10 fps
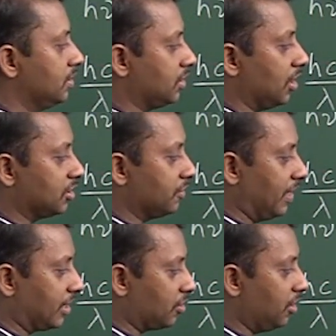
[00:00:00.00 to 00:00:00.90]
Charge of
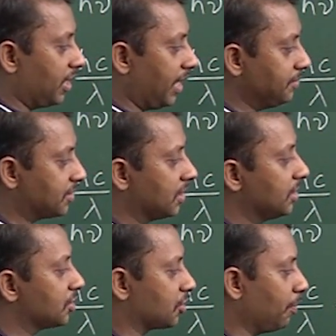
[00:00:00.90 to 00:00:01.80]
electron times
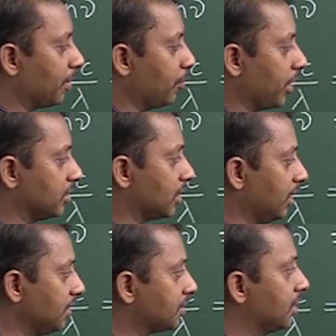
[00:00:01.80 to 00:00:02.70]
stopping potential
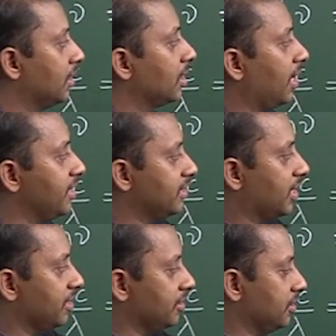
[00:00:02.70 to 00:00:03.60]
is
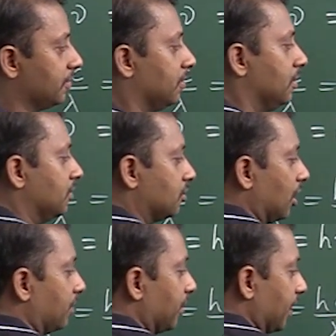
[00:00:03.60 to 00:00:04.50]
kinetic energy. So
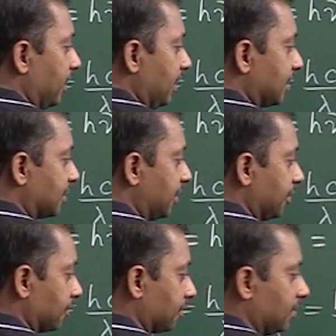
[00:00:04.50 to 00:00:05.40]
let me write S
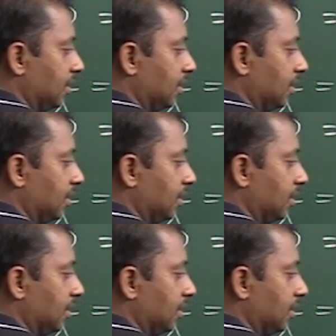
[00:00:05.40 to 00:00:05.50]
here.